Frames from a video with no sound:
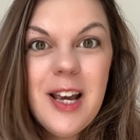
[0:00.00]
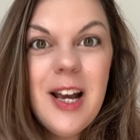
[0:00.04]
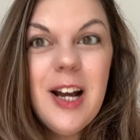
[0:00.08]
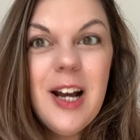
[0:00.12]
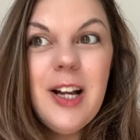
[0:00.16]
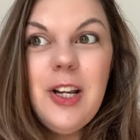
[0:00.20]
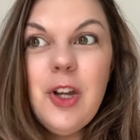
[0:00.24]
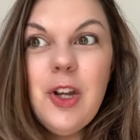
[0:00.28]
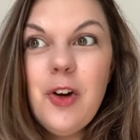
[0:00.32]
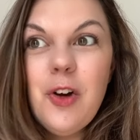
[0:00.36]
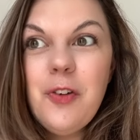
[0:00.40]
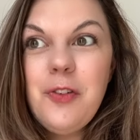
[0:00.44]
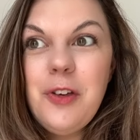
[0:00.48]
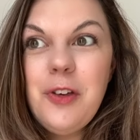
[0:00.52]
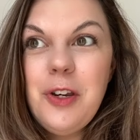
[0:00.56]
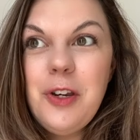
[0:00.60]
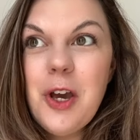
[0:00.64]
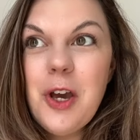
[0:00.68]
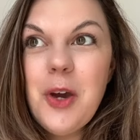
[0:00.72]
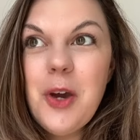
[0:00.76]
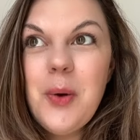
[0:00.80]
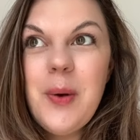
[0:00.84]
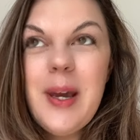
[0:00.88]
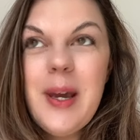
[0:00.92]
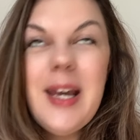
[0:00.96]
A lot of you
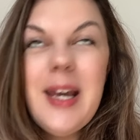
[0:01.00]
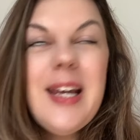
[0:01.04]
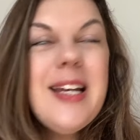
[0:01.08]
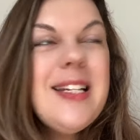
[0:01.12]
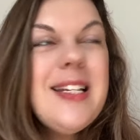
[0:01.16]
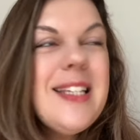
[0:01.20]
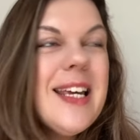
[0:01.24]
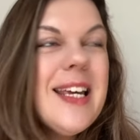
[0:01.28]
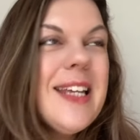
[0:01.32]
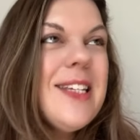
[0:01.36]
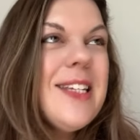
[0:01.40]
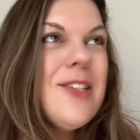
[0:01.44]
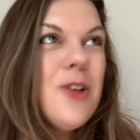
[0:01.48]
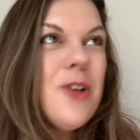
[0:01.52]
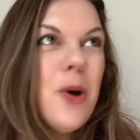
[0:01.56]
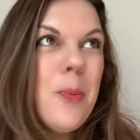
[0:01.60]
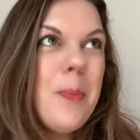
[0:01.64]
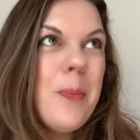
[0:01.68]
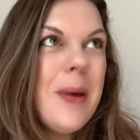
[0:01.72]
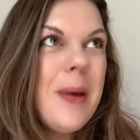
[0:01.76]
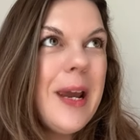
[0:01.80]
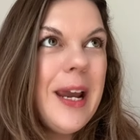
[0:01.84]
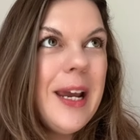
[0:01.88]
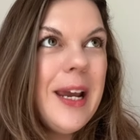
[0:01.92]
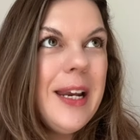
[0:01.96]
know it has not
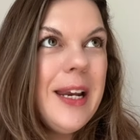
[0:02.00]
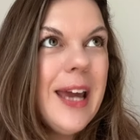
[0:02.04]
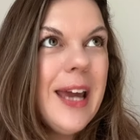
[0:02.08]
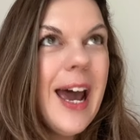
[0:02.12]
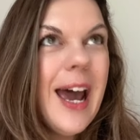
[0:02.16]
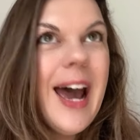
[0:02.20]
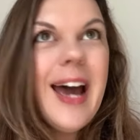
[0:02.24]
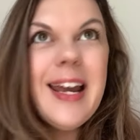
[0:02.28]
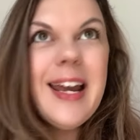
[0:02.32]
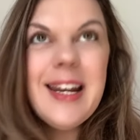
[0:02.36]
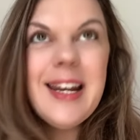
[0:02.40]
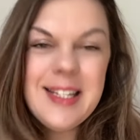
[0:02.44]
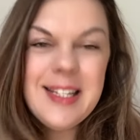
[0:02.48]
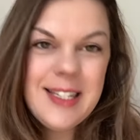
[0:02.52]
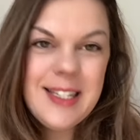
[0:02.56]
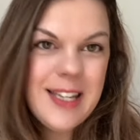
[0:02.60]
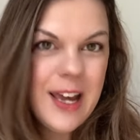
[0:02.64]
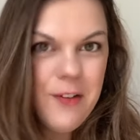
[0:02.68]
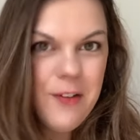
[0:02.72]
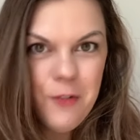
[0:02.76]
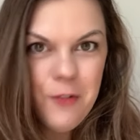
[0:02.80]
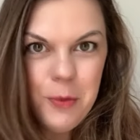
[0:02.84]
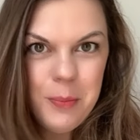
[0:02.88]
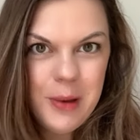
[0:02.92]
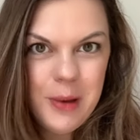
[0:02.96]
been and has
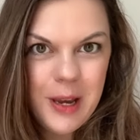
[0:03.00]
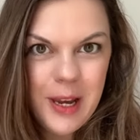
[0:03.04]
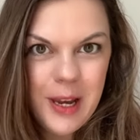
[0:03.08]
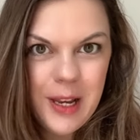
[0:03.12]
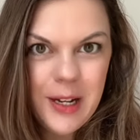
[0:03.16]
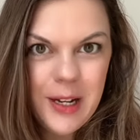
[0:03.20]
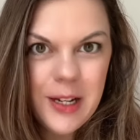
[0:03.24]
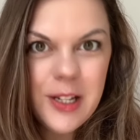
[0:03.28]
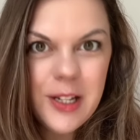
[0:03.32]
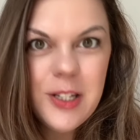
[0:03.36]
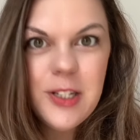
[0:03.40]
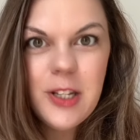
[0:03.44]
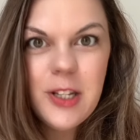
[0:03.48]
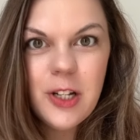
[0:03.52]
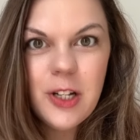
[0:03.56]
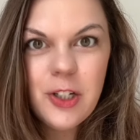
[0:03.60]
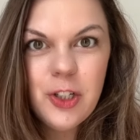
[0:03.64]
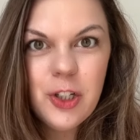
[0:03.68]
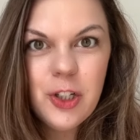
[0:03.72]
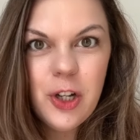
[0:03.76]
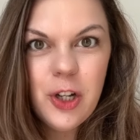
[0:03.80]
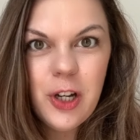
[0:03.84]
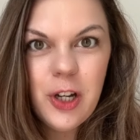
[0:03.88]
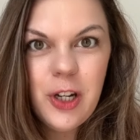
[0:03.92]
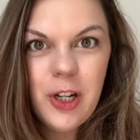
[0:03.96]
never been
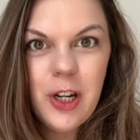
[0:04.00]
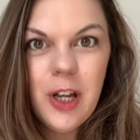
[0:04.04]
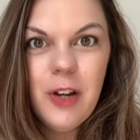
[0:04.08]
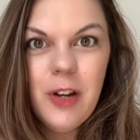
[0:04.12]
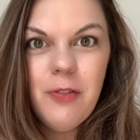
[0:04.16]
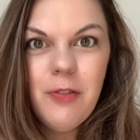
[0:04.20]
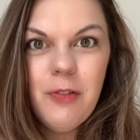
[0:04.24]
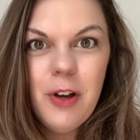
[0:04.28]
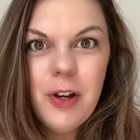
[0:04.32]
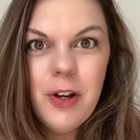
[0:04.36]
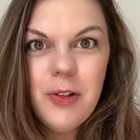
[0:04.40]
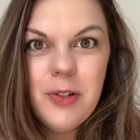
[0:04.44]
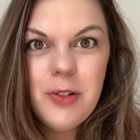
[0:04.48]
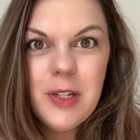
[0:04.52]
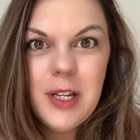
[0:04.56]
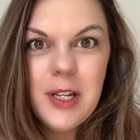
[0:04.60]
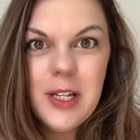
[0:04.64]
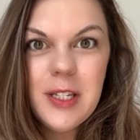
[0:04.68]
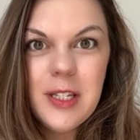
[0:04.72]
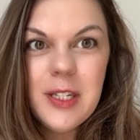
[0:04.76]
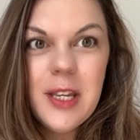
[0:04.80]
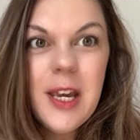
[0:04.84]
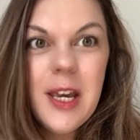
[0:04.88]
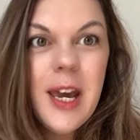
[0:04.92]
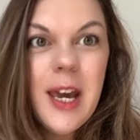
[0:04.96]
sunshine and
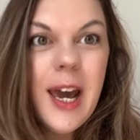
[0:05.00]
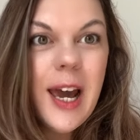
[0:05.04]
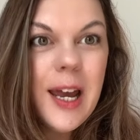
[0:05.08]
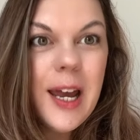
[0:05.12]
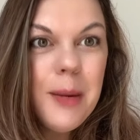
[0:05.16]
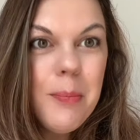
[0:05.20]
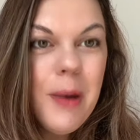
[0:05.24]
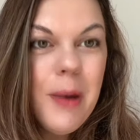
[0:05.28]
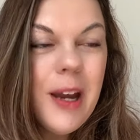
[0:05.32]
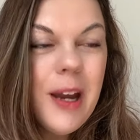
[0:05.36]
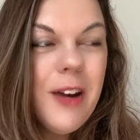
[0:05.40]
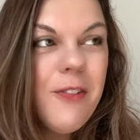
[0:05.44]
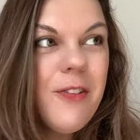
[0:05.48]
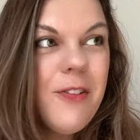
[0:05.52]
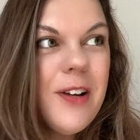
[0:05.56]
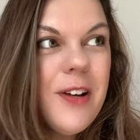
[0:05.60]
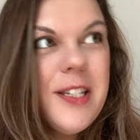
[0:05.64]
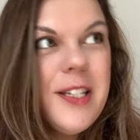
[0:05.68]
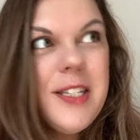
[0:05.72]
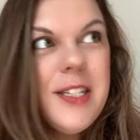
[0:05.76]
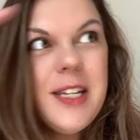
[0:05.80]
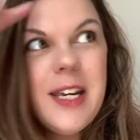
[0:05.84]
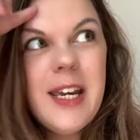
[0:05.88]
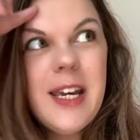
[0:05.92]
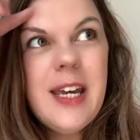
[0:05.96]
roses, and
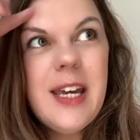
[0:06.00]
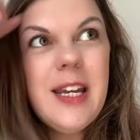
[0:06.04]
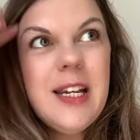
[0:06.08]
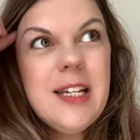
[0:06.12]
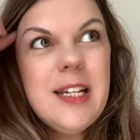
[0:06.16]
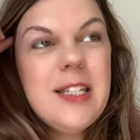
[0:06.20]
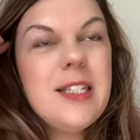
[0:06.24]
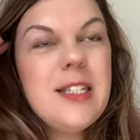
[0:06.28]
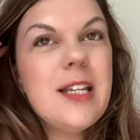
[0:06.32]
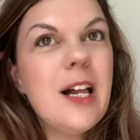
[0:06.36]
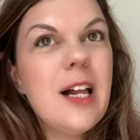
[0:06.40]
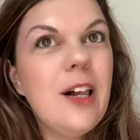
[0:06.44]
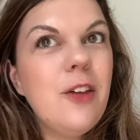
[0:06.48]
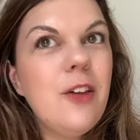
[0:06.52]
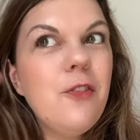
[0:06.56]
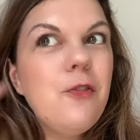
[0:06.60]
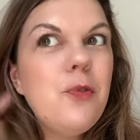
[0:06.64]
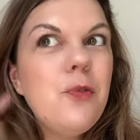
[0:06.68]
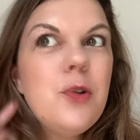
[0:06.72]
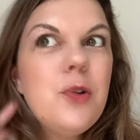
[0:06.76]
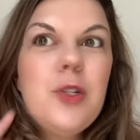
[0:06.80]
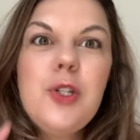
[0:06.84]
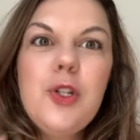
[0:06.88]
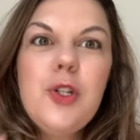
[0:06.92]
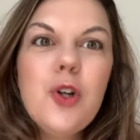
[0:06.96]
manifesting in itself
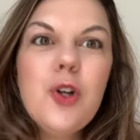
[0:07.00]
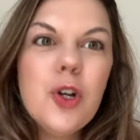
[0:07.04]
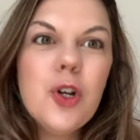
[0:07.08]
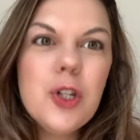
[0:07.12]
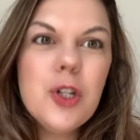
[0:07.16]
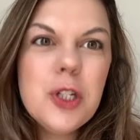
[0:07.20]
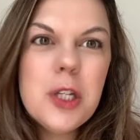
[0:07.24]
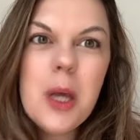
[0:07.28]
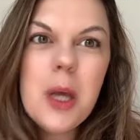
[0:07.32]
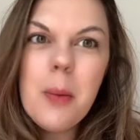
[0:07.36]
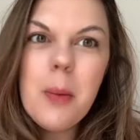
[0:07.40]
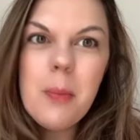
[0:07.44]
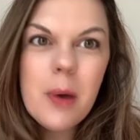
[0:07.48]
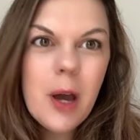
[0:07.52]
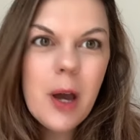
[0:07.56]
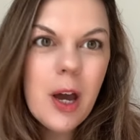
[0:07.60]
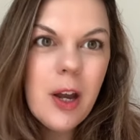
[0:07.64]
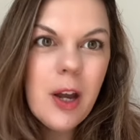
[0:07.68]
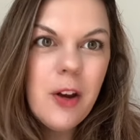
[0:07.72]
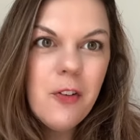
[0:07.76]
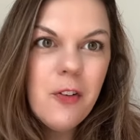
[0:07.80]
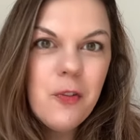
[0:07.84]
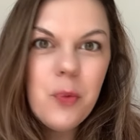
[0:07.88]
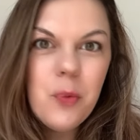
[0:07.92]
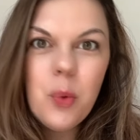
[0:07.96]
was not some kind
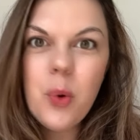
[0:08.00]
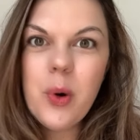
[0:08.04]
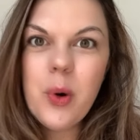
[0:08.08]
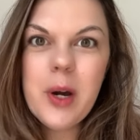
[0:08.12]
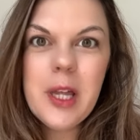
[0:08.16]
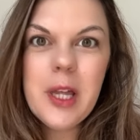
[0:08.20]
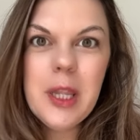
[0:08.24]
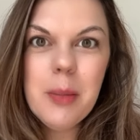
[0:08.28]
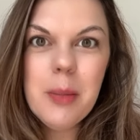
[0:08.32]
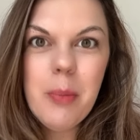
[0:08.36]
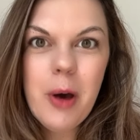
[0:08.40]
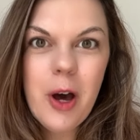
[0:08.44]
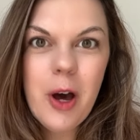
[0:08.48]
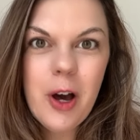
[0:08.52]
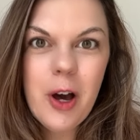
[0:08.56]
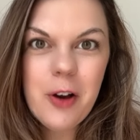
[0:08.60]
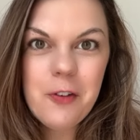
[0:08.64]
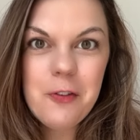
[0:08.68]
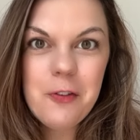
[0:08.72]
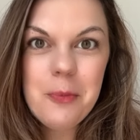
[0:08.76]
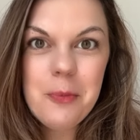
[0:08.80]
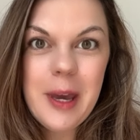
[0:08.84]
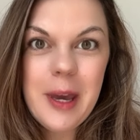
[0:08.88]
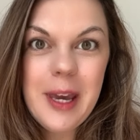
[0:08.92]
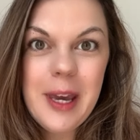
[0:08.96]
of walk in the park
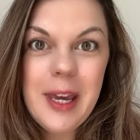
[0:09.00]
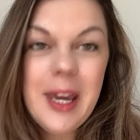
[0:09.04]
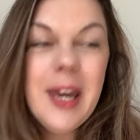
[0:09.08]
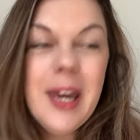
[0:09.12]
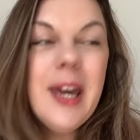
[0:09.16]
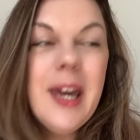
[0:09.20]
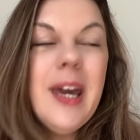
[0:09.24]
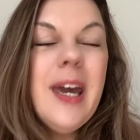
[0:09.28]
for me.